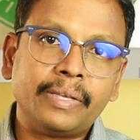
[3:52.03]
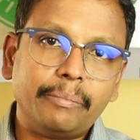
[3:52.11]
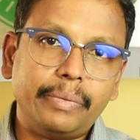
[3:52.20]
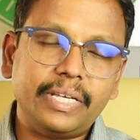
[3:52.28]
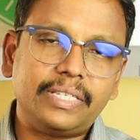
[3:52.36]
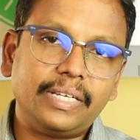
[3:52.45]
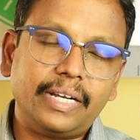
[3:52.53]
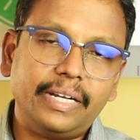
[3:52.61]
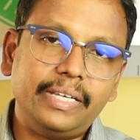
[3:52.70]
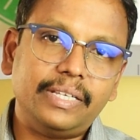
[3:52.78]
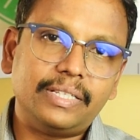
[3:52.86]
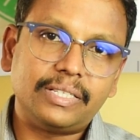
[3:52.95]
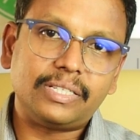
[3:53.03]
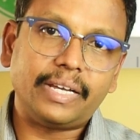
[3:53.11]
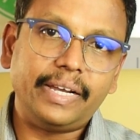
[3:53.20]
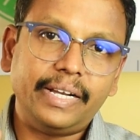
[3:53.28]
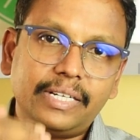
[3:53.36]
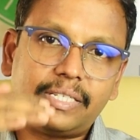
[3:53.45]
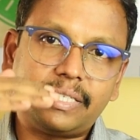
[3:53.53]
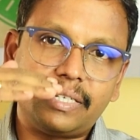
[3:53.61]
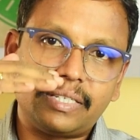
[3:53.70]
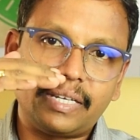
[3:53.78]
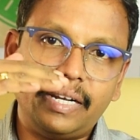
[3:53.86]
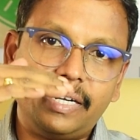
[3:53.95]
Basically, the child's
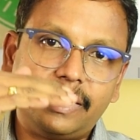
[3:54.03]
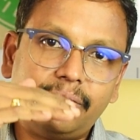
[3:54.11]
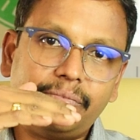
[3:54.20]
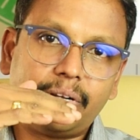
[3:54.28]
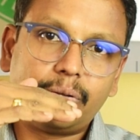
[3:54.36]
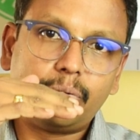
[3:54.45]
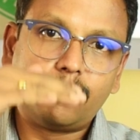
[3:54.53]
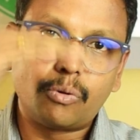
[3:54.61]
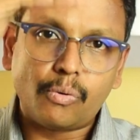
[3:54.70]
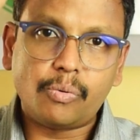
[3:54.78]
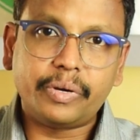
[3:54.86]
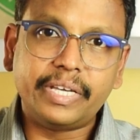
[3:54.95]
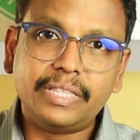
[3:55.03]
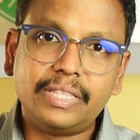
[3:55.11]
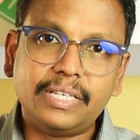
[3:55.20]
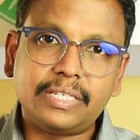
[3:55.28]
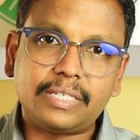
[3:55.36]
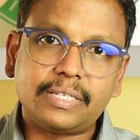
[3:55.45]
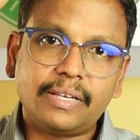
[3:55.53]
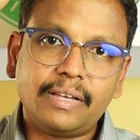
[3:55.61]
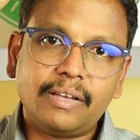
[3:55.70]
skeleton will grow in this